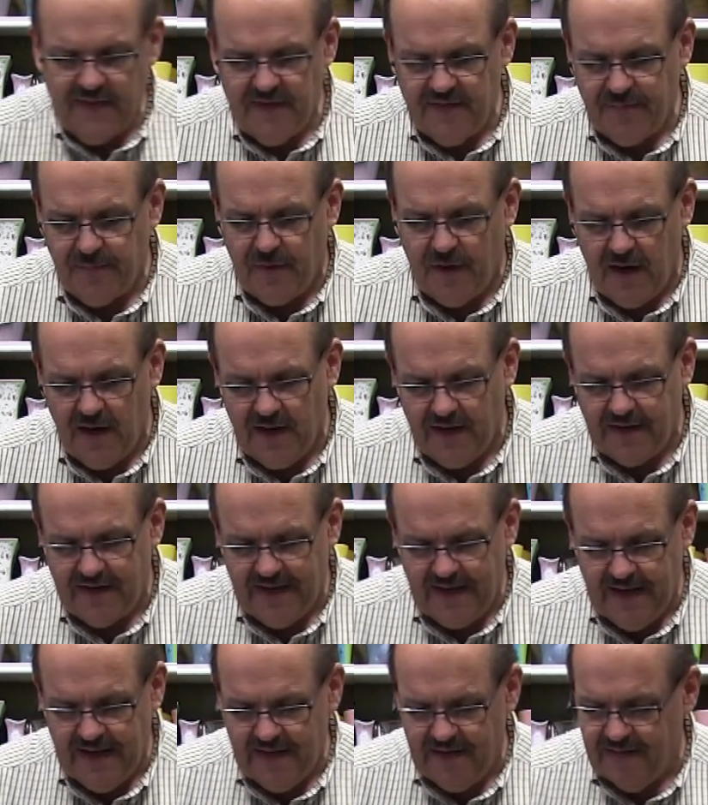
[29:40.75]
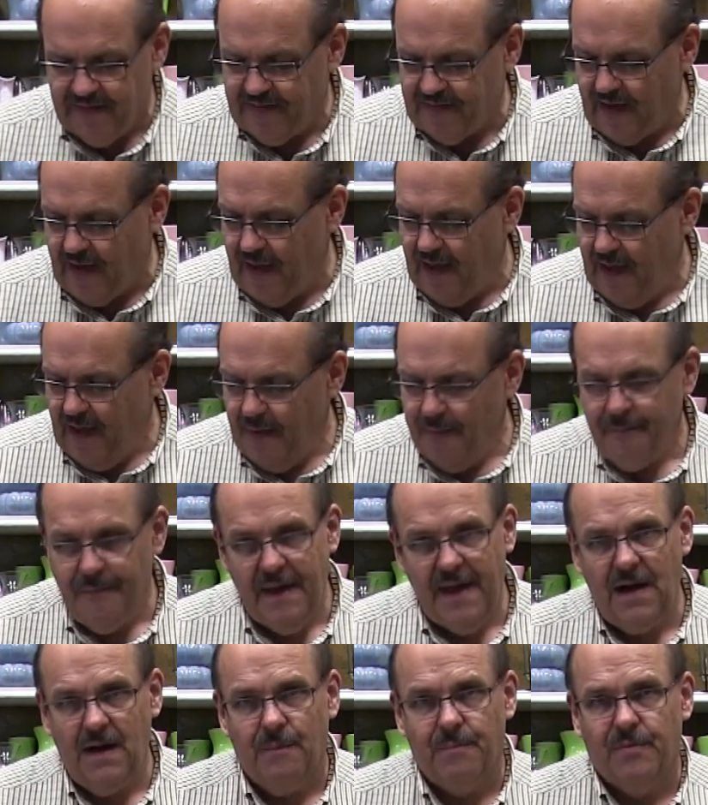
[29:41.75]
This product is
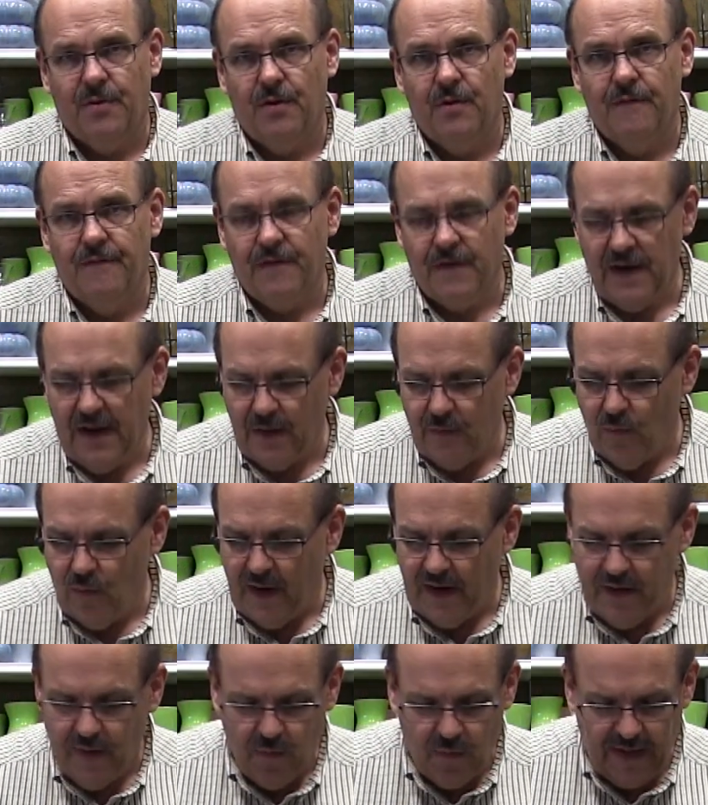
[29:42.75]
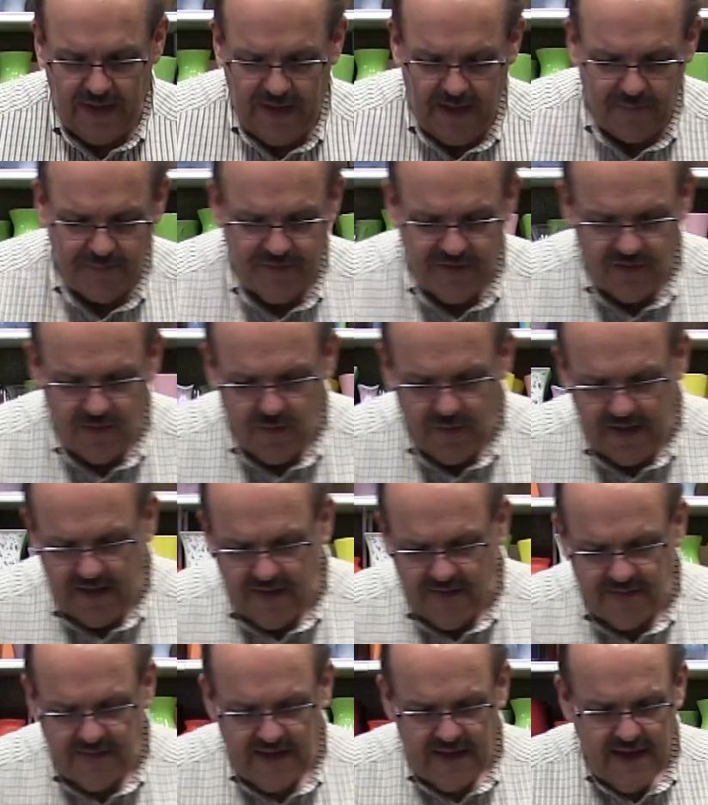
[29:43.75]
petal proofer, and what it will help do
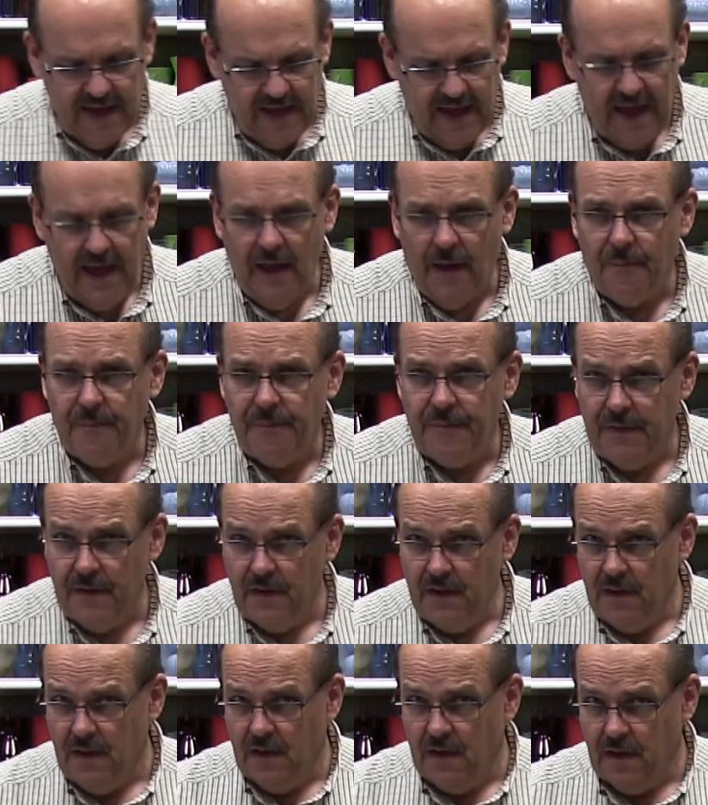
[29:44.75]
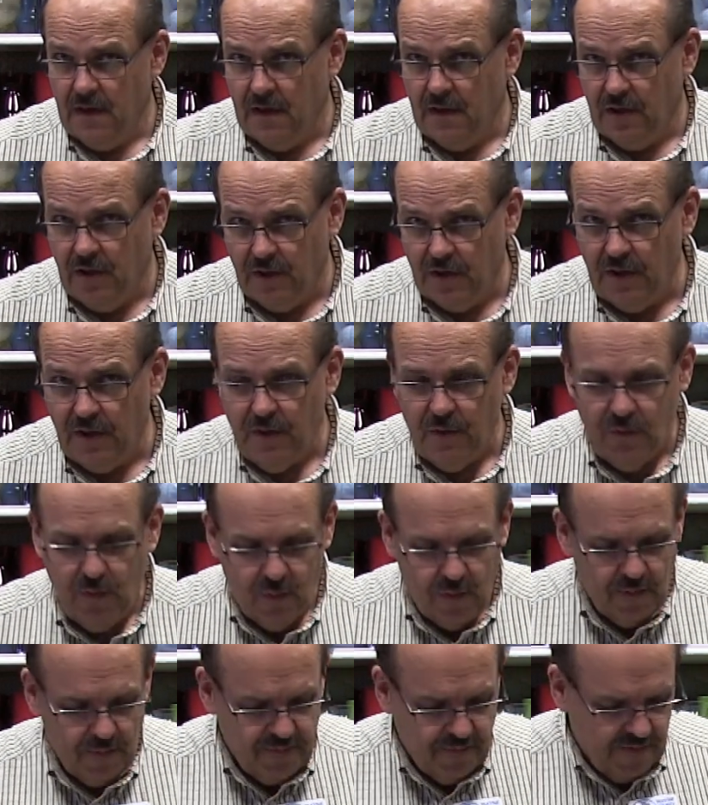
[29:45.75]
is help
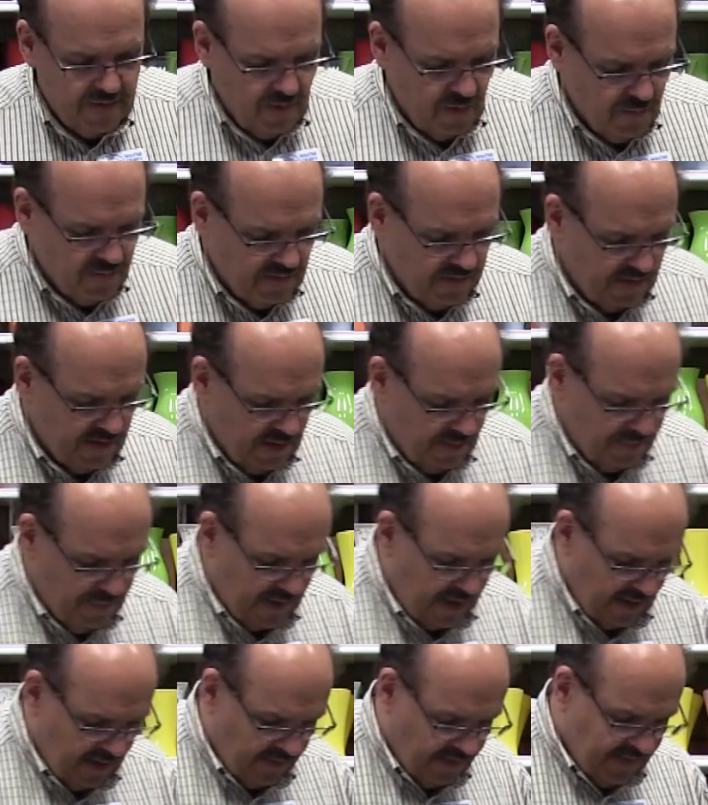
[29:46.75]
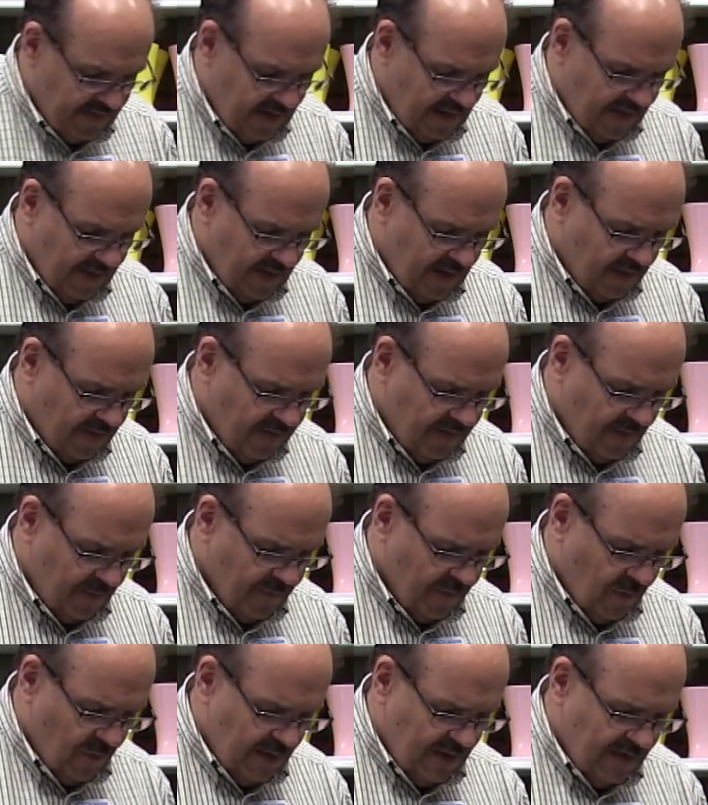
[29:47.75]
glue those little petals in there. So
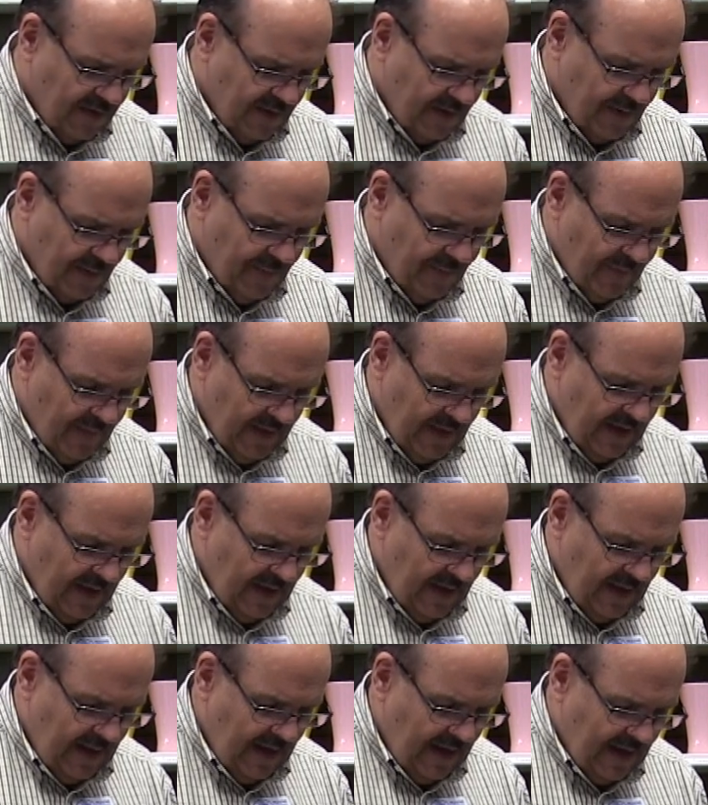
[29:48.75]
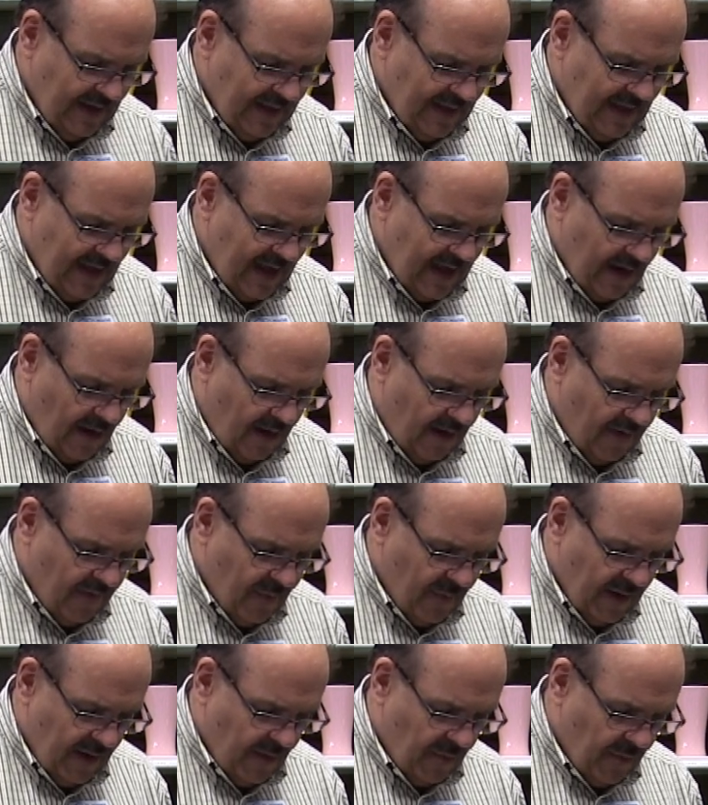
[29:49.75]
I'm going to hit that all
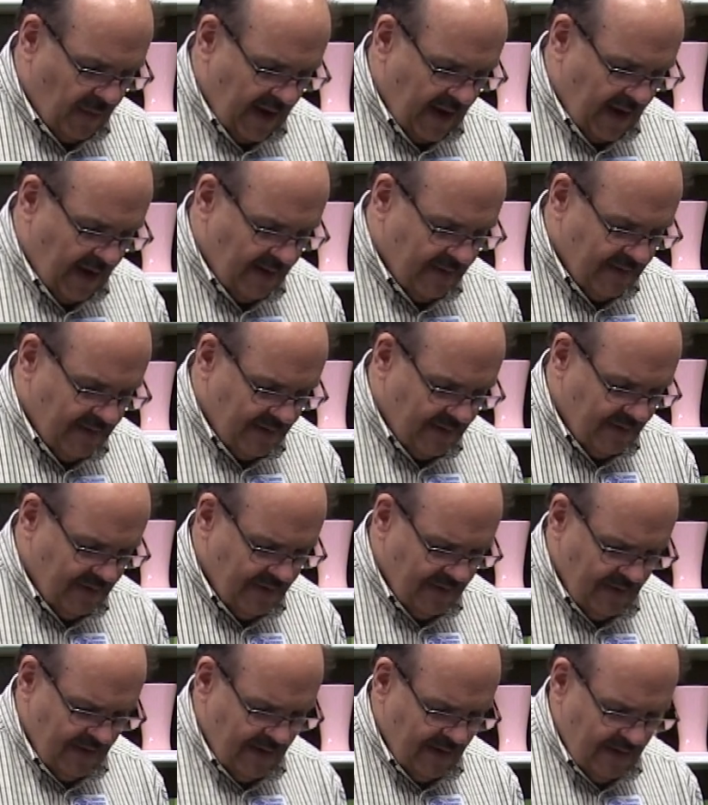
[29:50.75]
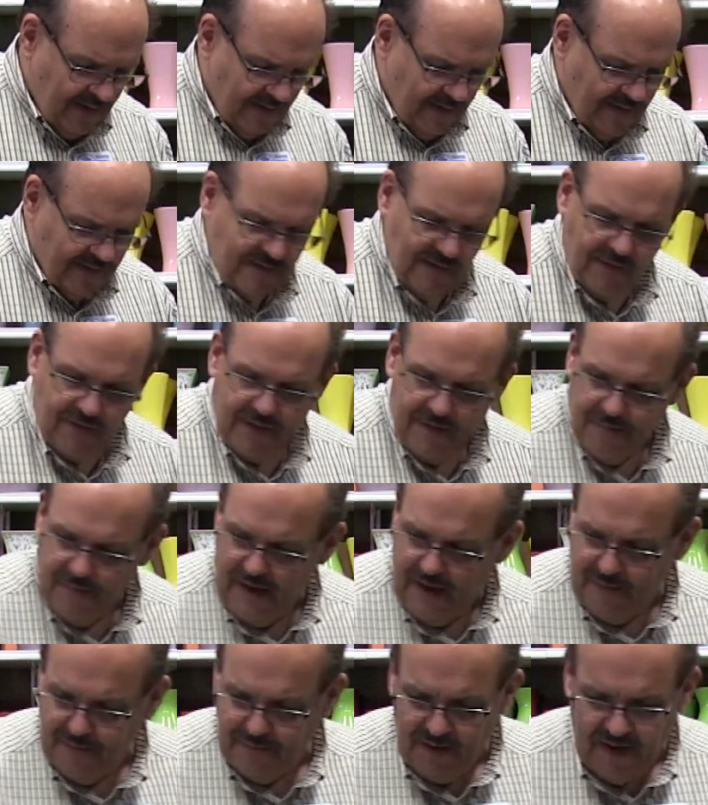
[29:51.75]
the way around so that
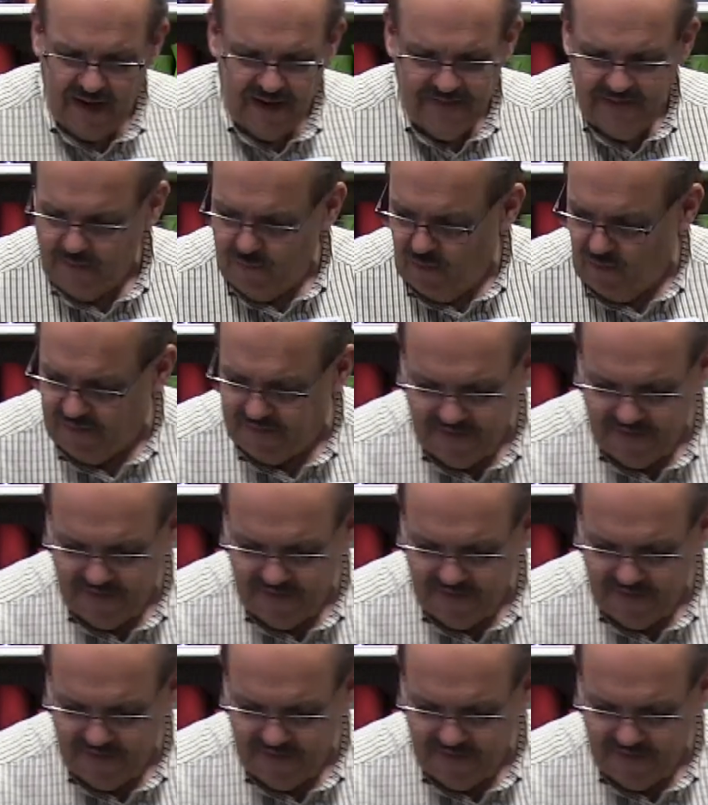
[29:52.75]
my blossom will